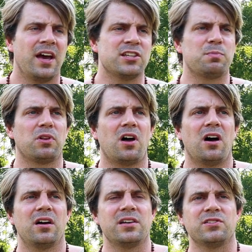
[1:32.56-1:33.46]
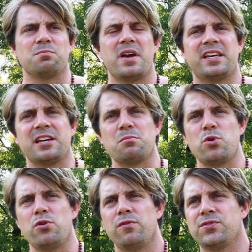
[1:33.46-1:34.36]
Hezbollah is making
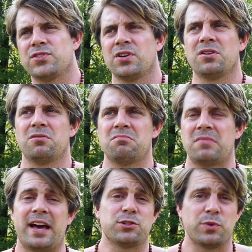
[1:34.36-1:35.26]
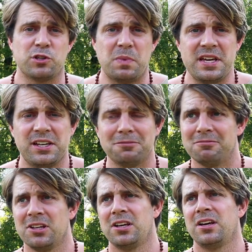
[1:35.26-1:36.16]
moves as we speak.
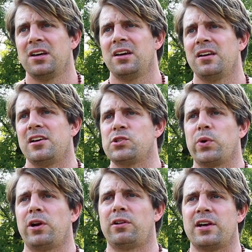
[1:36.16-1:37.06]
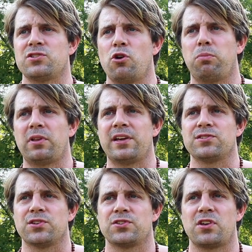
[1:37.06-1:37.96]
Israel has no
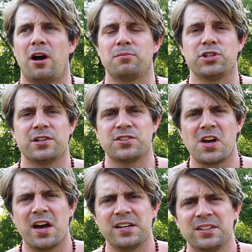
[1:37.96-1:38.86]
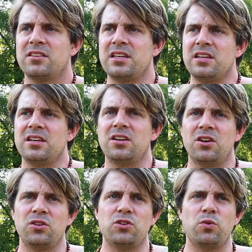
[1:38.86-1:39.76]
plans to stop genocide. The
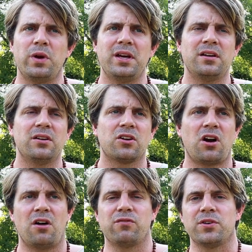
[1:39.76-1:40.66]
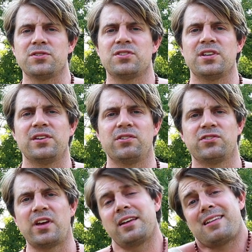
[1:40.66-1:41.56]
UN conference
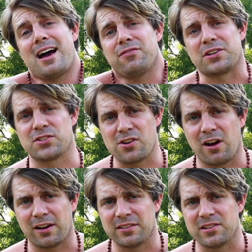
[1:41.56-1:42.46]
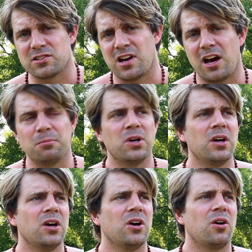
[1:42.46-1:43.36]
is a laughingstock at this time.
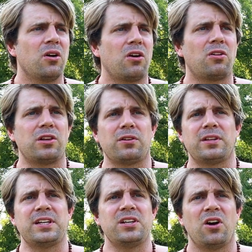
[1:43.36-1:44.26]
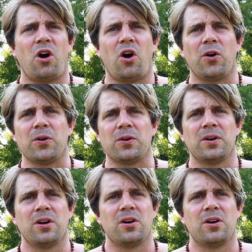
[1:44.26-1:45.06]
Clearly, our